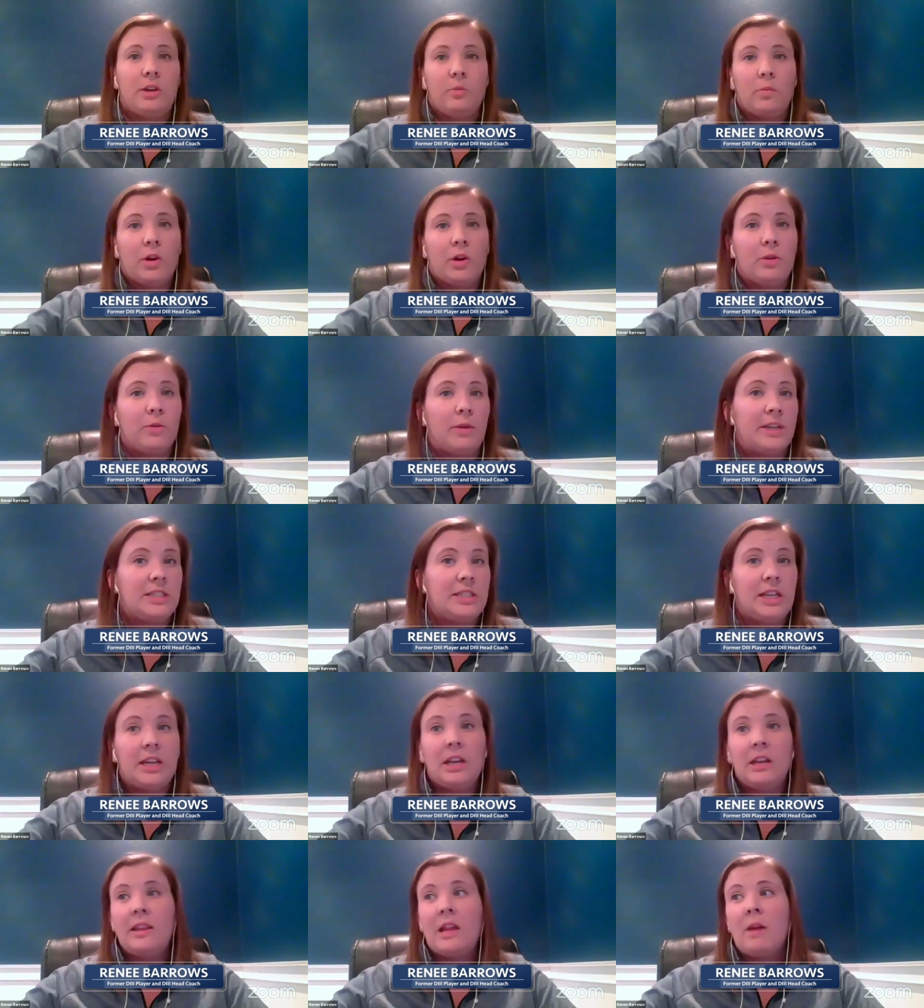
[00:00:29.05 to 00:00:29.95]
Mm-hmm. Where do I
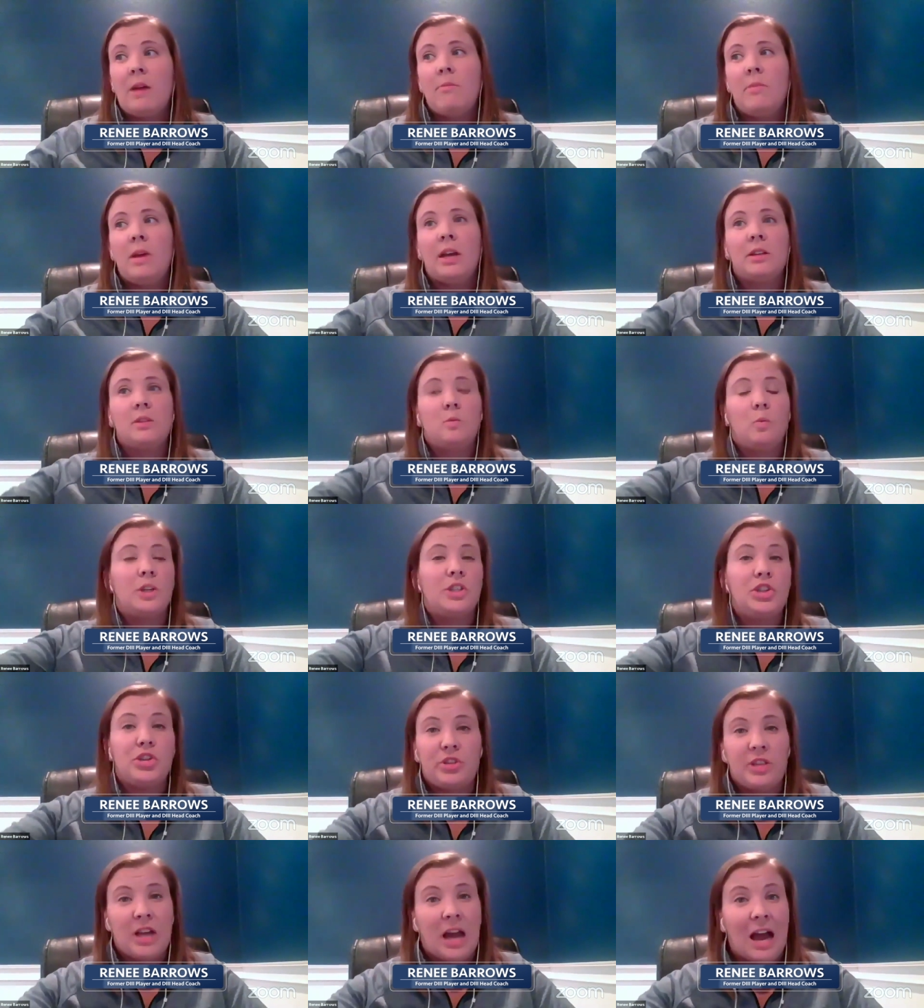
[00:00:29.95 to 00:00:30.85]
stand in that mix? What's
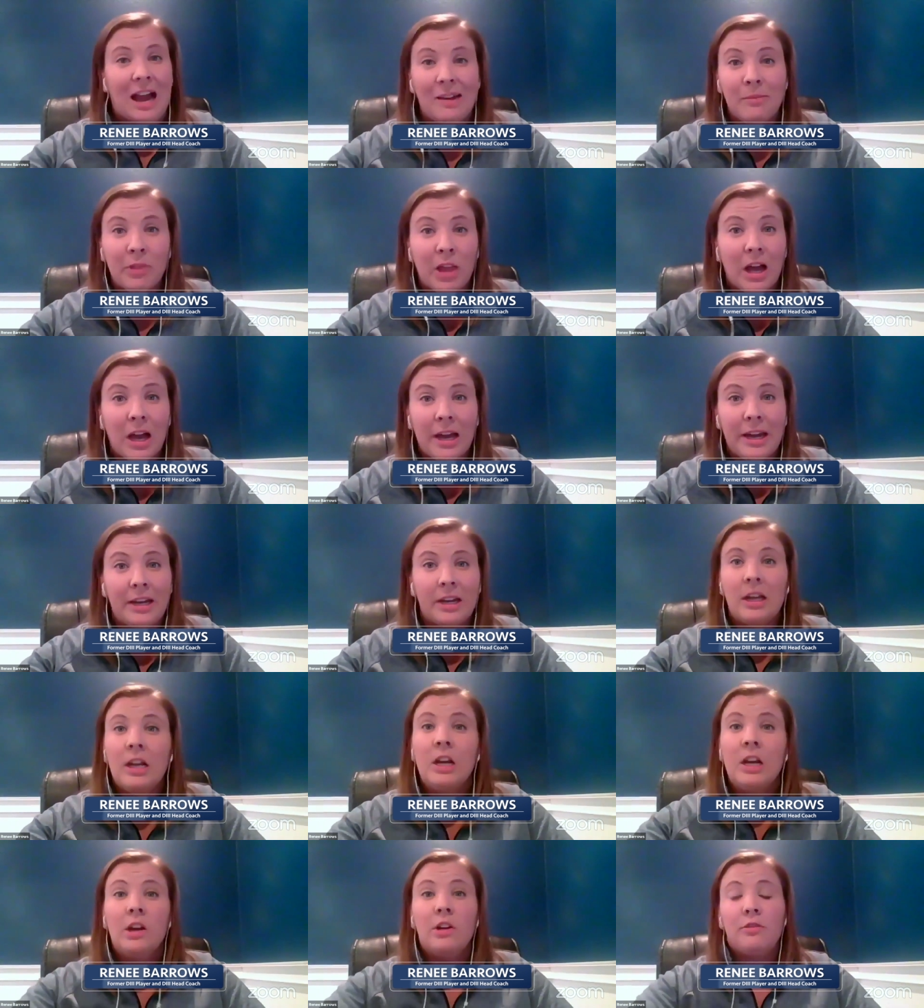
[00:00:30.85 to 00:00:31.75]
your timeline
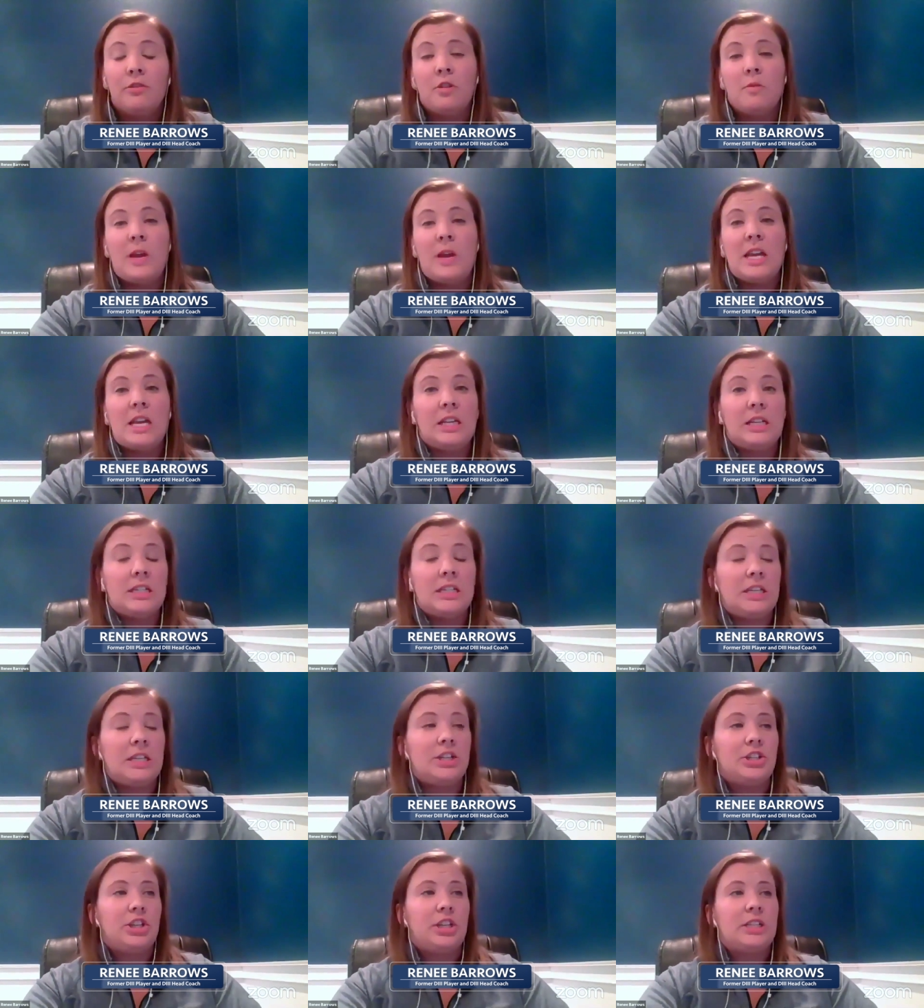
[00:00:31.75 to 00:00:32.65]
for making
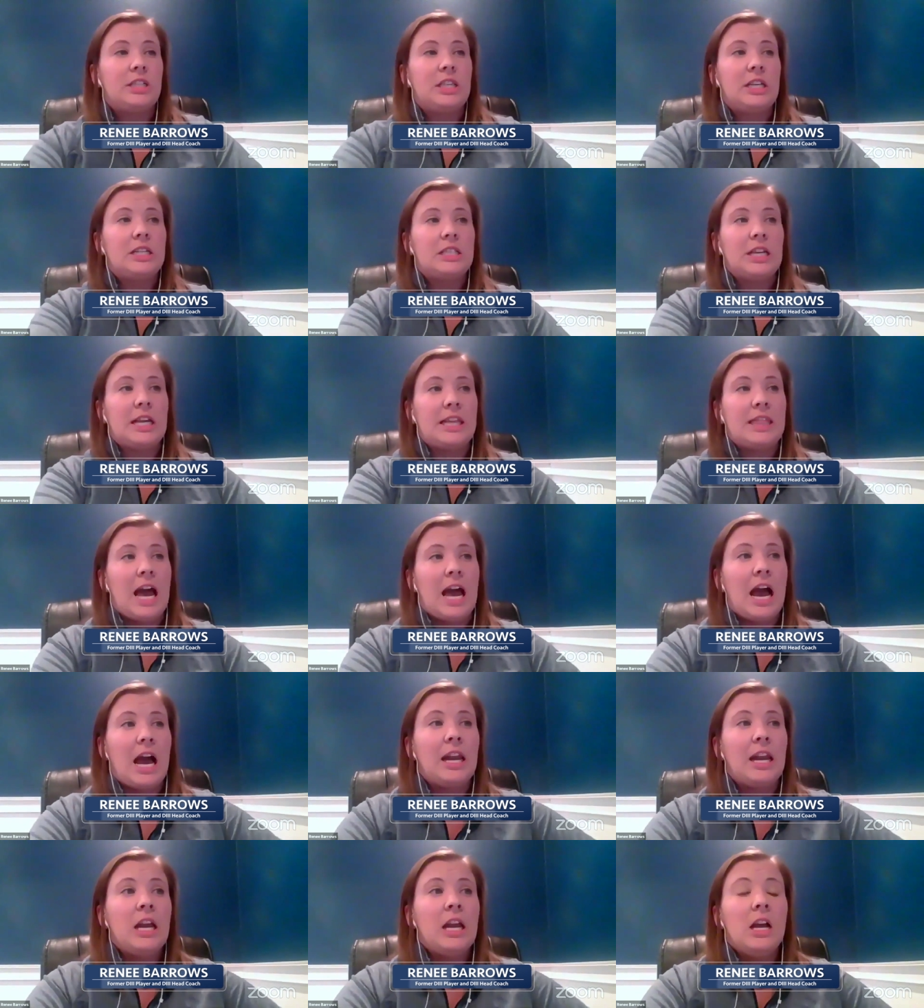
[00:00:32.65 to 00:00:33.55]
decisions? Things like that.